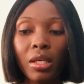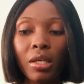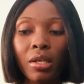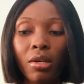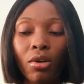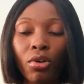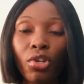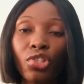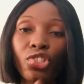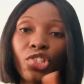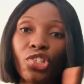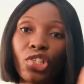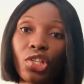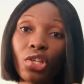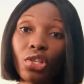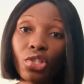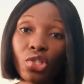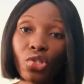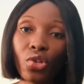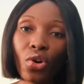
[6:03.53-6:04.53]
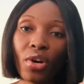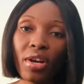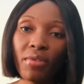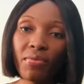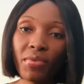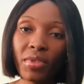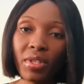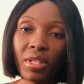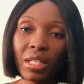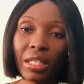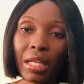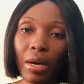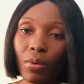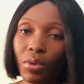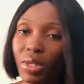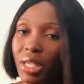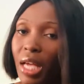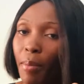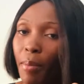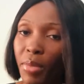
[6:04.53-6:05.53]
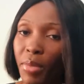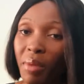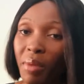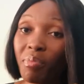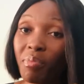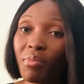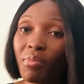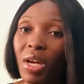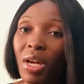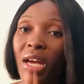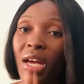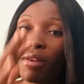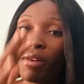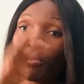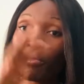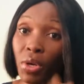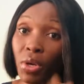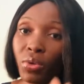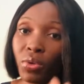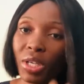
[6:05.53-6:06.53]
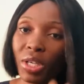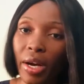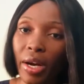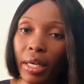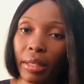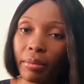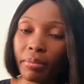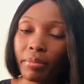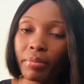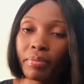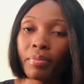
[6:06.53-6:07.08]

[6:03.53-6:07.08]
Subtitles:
okay, she saw everything that was happening real time.